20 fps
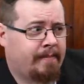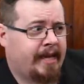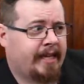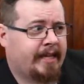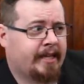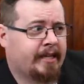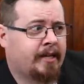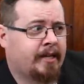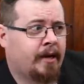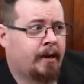
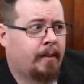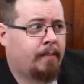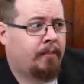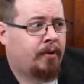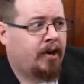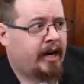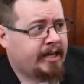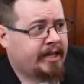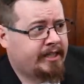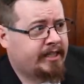make it
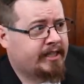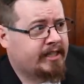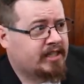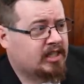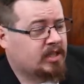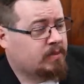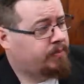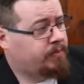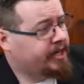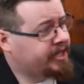
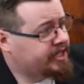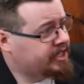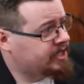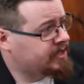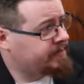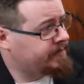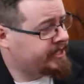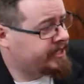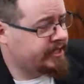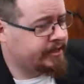precious,
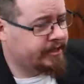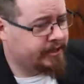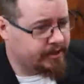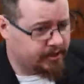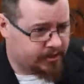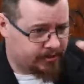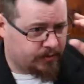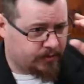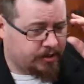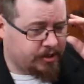precious
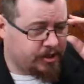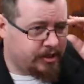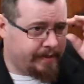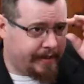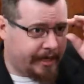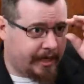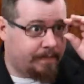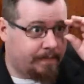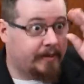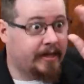materials. What do you
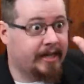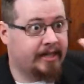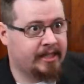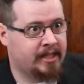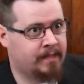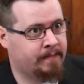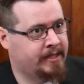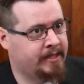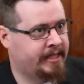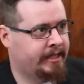make
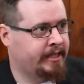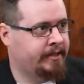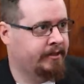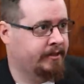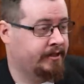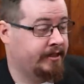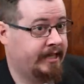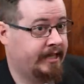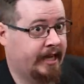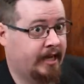precious
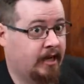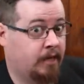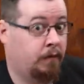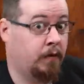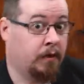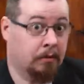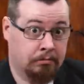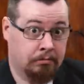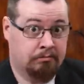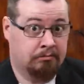materials out of?
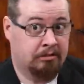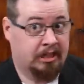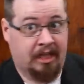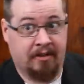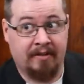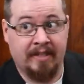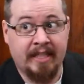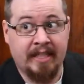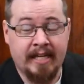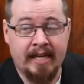Well,
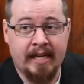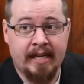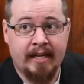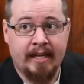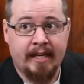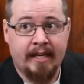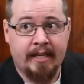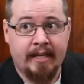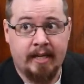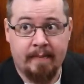generally,
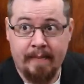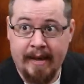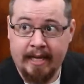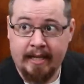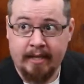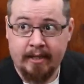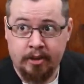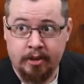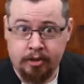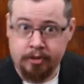you
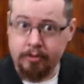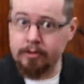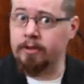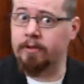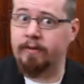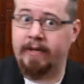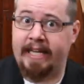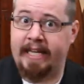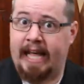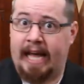make
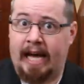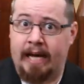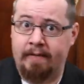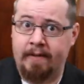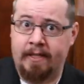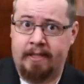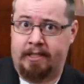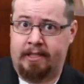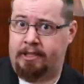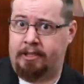jewelry out of
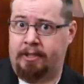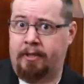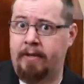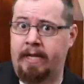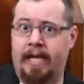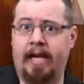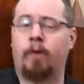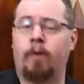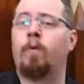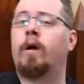it to
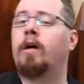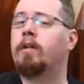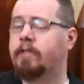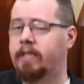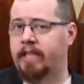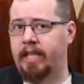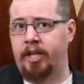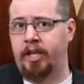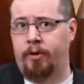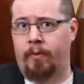show how
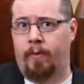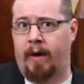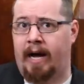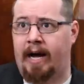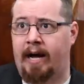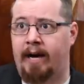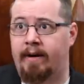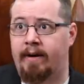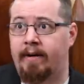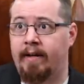wealthy you
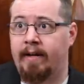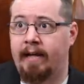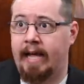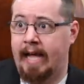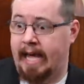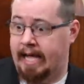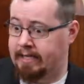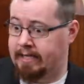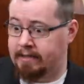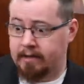are.
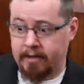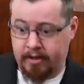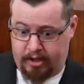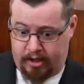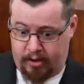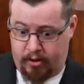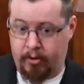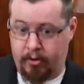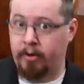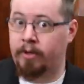And
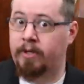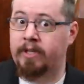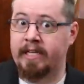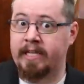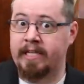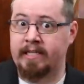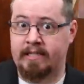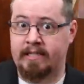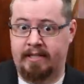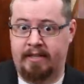the
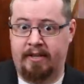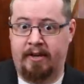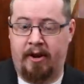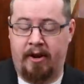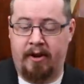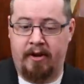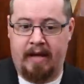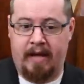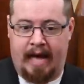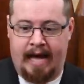earliest, you
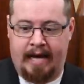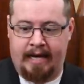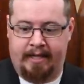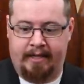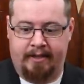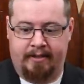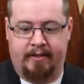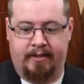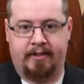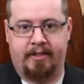know,
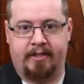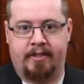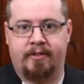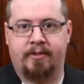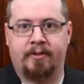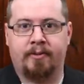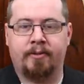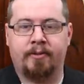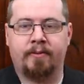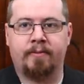
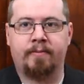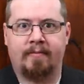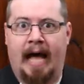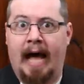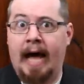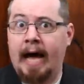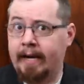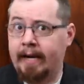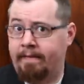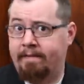archaeological
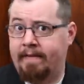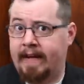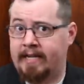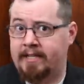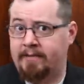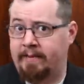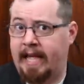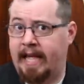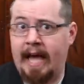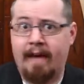
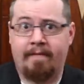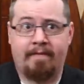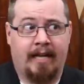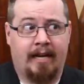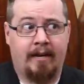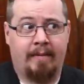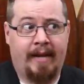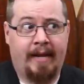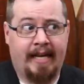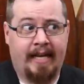artifacts we have
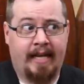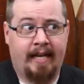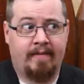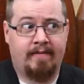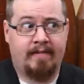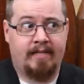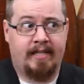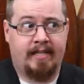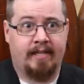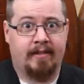that are made out
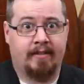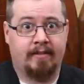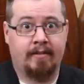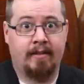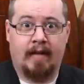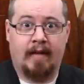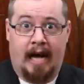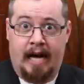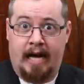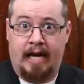of
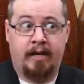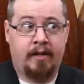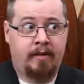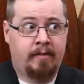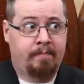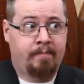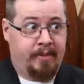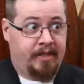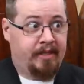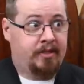steel are
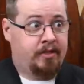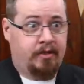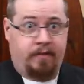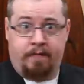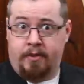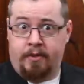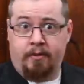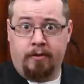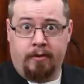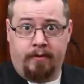bits
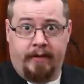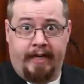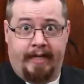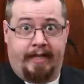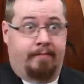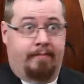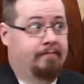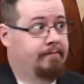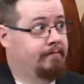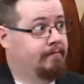of
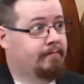jewelry.